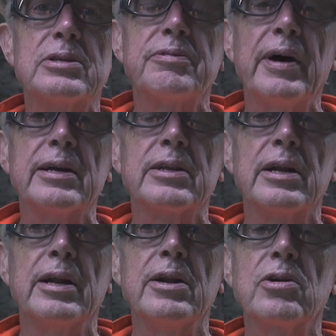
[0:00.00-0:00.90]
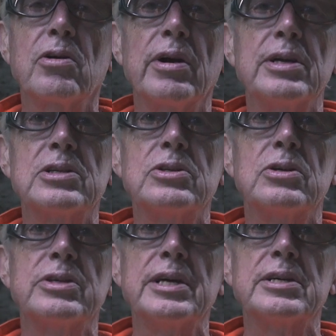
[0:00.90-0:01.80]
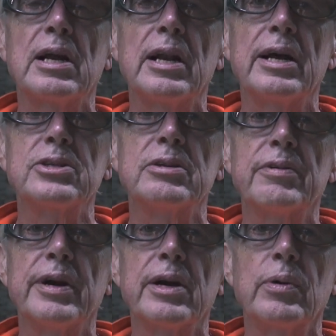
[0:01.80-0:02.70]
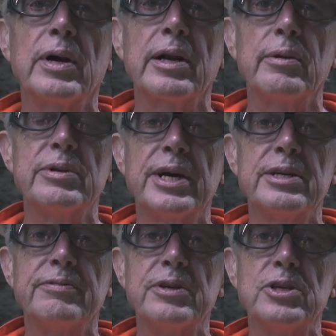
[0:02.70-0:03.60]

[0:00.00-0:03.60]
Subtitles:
is the fact that it integrates your data collection very quickly with data